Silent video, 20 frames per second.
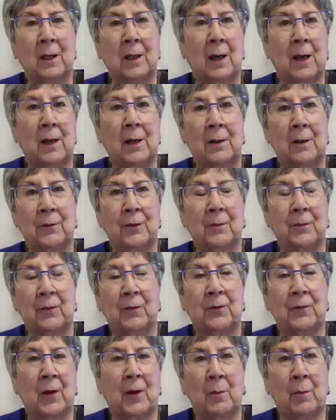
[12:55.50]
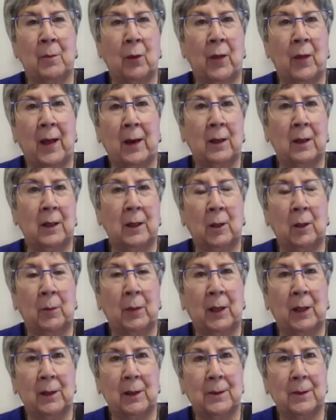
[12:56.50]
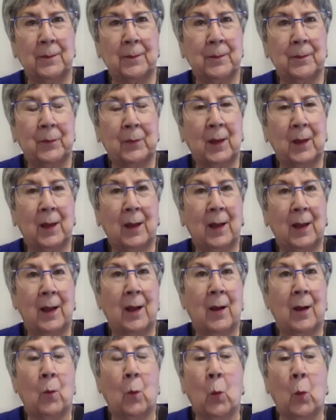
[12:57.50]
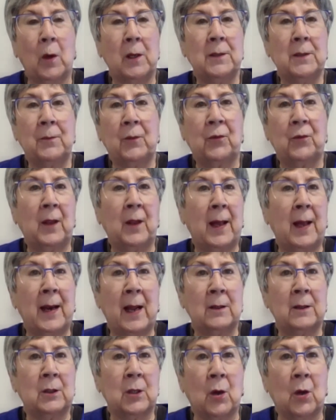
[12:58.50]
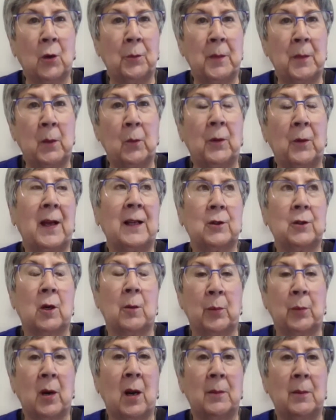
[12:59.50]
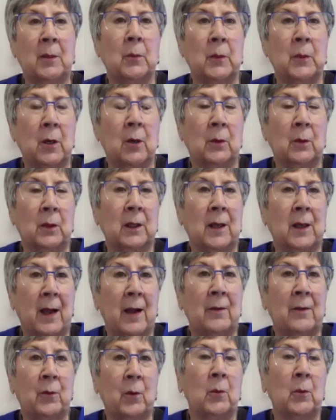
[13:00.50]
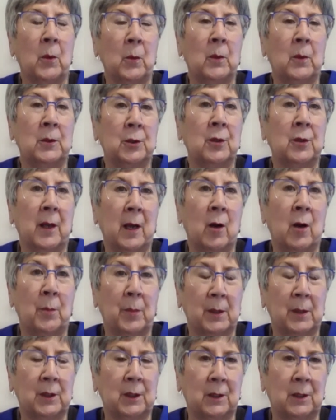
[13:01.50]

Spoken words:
kind of fumble that a little bit. One flat out told me, well, that's our problem. We don't really have one. We want you to help us